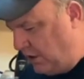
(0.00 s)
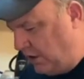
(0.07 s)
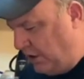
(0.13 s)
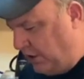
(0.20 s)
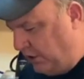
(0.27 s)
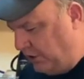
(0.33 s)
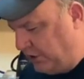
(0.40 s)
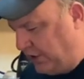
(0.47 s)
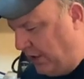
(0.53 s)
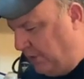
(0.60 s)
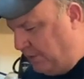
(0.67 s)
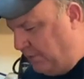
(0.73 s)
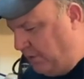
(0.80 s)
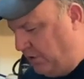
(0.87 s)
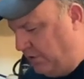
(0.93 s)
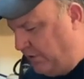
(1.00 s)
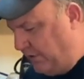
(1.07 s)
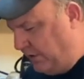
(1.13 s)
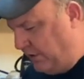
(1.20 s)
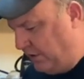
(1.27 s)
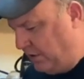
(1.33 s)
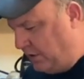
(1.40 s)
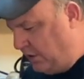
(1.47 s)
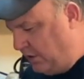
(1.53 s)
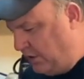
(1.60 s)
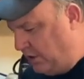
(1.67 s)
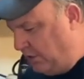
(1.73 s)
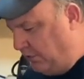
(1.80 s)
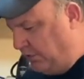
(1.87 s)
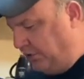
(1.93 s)
just keep it moving,
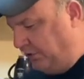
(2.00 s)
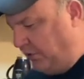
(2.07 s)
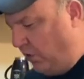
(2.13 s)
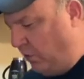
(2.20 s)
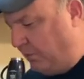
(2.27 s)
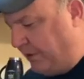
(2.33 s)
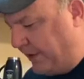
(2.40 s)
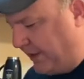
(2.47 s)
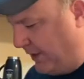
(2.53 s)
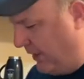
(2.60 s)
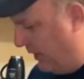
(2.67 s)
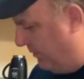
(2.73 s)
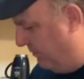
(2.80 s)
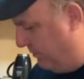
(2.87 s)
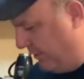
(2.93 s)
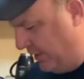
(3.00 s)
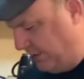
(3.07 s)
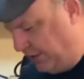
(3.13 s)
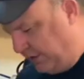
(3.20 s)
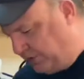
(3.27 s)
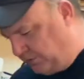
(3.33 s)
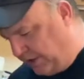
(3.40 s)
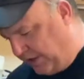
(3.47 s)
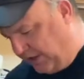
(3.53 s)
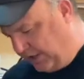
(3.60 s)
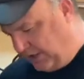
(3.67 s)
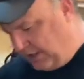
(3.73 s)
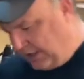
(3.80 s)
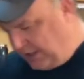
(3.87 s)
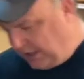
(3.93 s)
but you don't pick it up until it's ready.
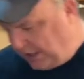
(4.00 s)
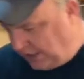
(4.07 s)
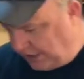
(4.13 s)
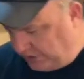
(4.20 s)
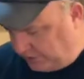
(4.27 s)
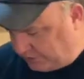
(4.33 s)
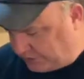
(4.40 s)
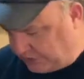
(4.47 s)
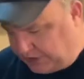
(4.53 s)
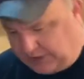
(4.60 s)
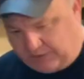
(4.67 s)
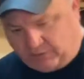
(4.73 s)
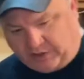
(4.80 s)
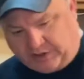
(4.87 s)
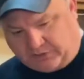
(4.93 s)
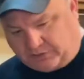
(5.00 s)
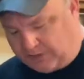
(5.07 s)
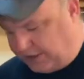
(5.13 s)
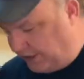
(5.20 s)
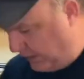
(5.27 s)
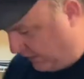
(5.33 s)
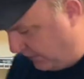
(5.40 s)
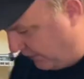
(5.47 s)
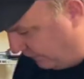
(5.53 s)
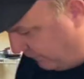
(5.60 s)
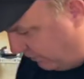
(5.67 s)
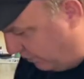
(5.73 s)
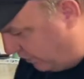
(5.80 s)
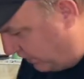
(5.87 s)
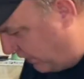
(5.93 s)
And you'll see when it's ready, if
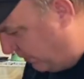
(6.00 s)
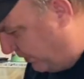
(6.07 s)
you want to come in